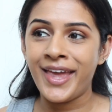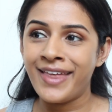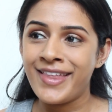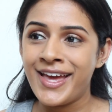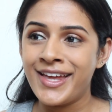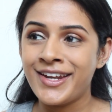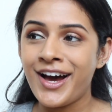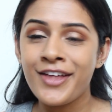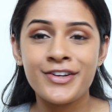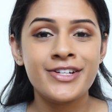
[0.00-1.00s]
And then
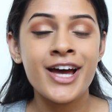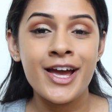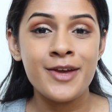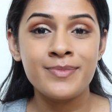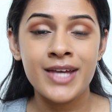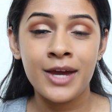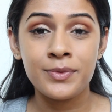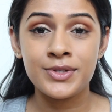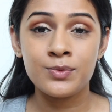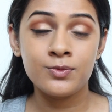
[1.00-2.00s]
other times I
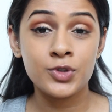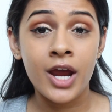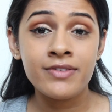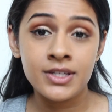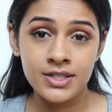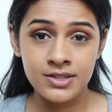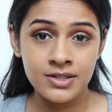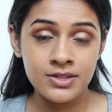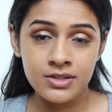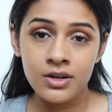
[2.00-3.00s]
was driving
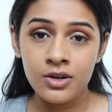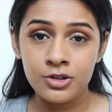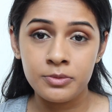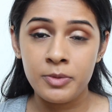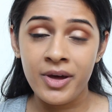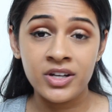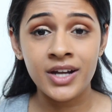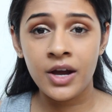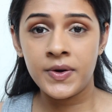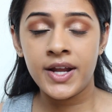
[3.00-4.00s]
distance to home, about
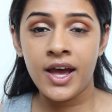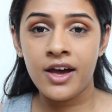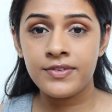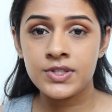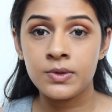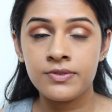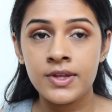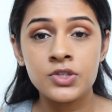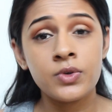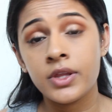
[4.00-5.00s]
an hour and a half. So if
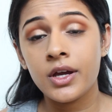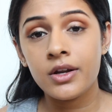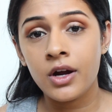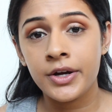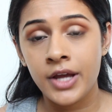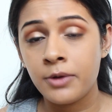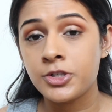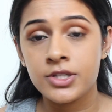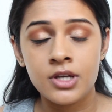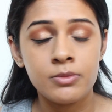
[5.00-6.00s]
things really got hard, I
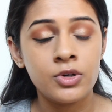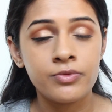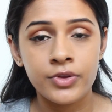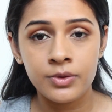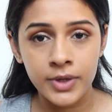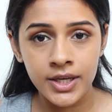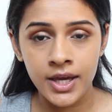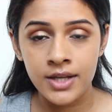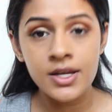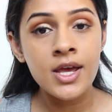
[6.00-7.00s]
would just come home for the
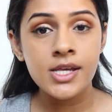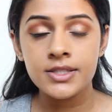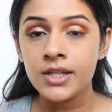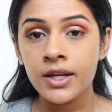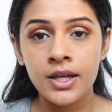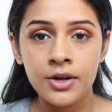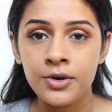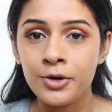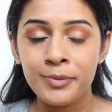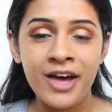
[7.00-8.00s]
weekend, study at
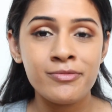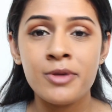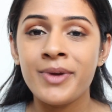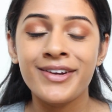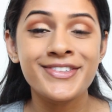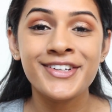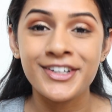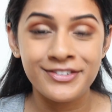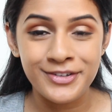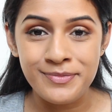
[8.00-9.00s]
home, have my parents
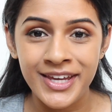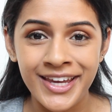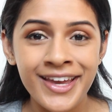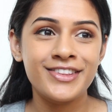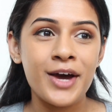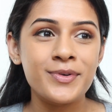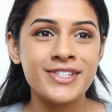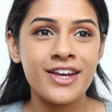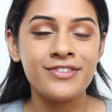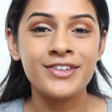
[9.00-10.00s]
cook for me. That
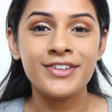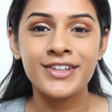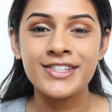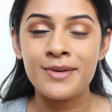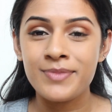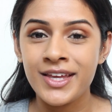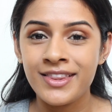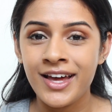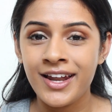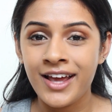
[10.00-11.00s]
was definitely something
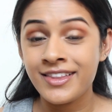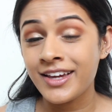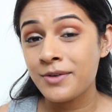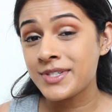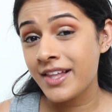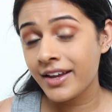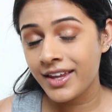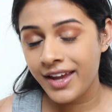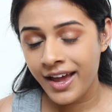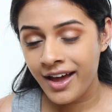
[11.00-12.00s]
that I think I was
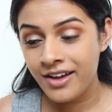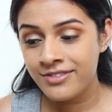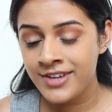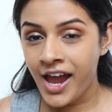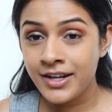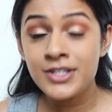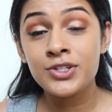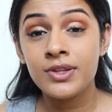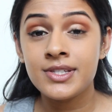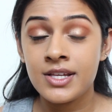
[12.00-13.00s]
lucky to have. I didn't
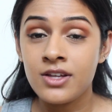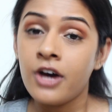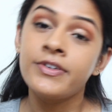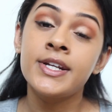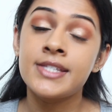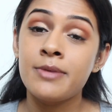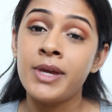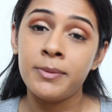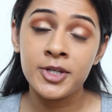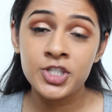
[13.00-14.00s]
do this as often as I
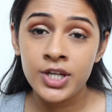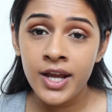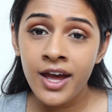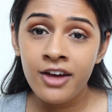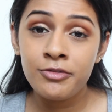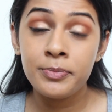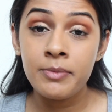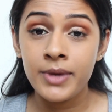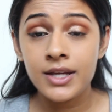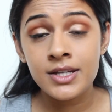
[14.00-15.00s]
maybe should have,
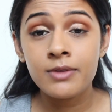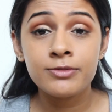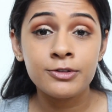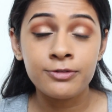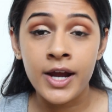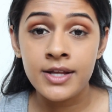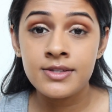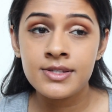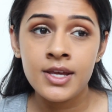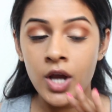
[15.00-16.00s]
but make time for
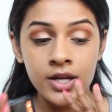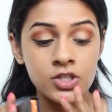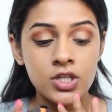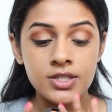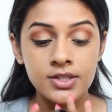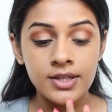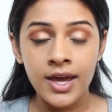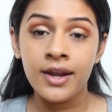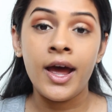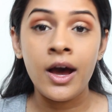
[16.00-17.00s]
friends. Try to just
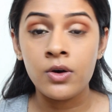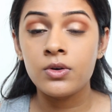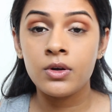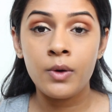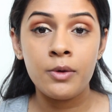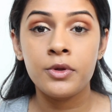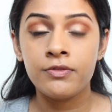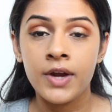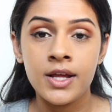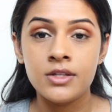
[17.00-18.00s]
get out, go out with
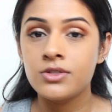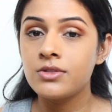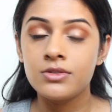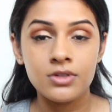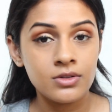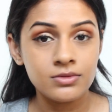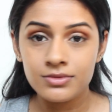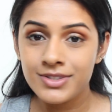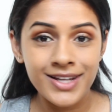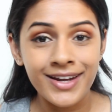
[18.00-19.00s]
friends.
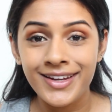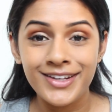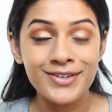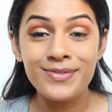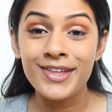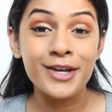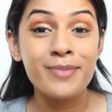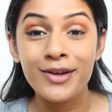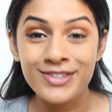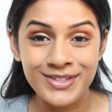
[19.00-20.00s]
Don't study, don't think
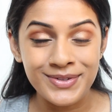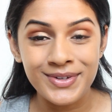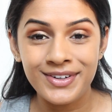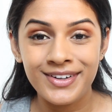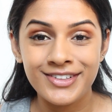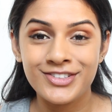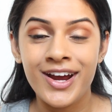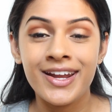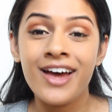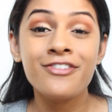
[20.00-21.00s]
about school.
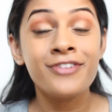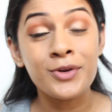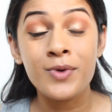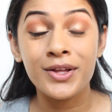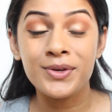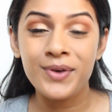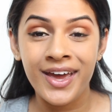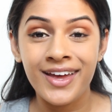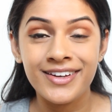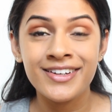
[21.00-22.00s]
Try to have fun while you
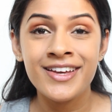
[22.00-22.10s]
can.